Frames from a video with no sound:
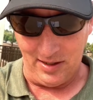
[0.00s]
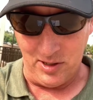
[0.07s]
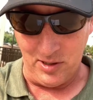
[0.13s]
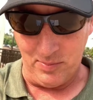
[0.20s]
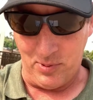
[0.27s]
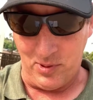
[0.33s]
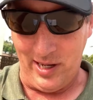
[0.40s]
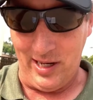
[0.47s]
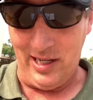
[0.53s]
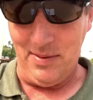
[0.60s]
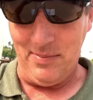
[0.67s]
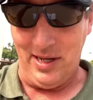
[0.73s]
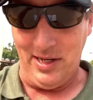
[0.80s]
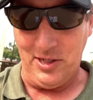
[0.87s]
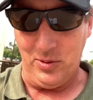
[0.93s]
to bring
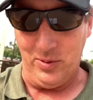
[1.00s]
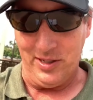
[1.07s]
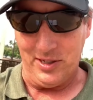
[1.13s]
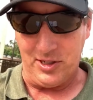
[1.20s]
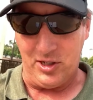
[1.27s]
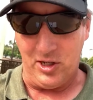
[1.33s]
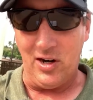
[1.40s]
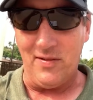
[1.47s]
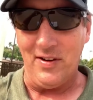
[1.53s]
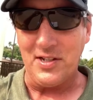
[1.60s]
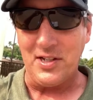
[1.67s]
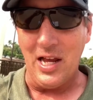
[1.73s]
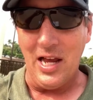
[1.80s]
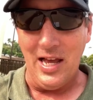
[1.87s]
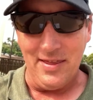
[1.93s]
them into his service,